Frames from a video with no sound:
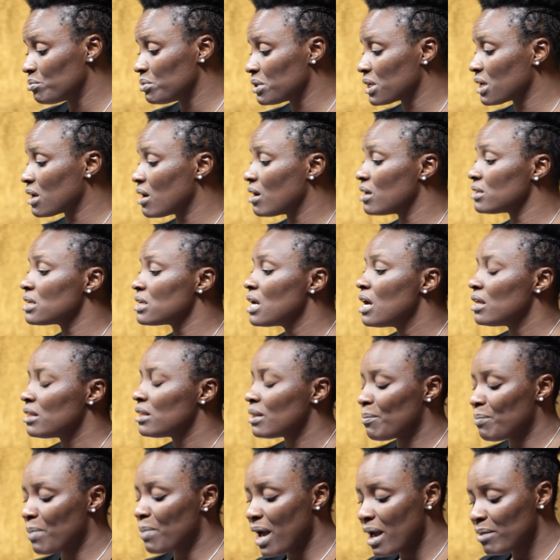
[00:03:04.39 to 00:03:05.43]
Because
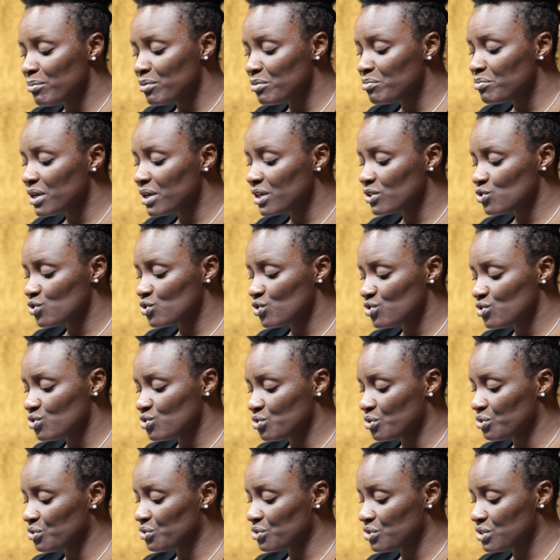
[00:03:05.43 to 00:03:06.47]
the Bible makes us
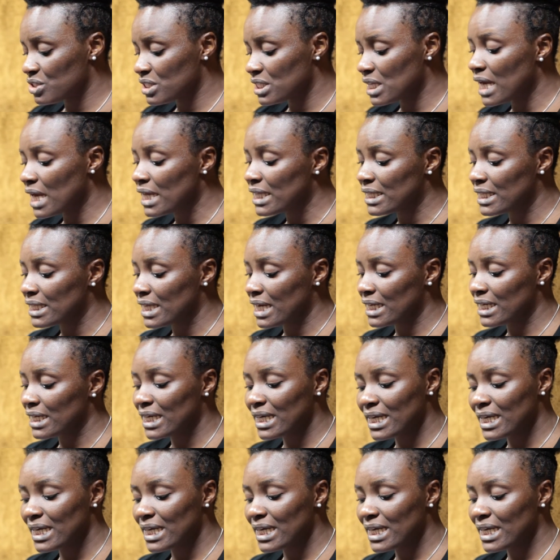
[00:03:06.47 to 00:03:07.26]
to understand that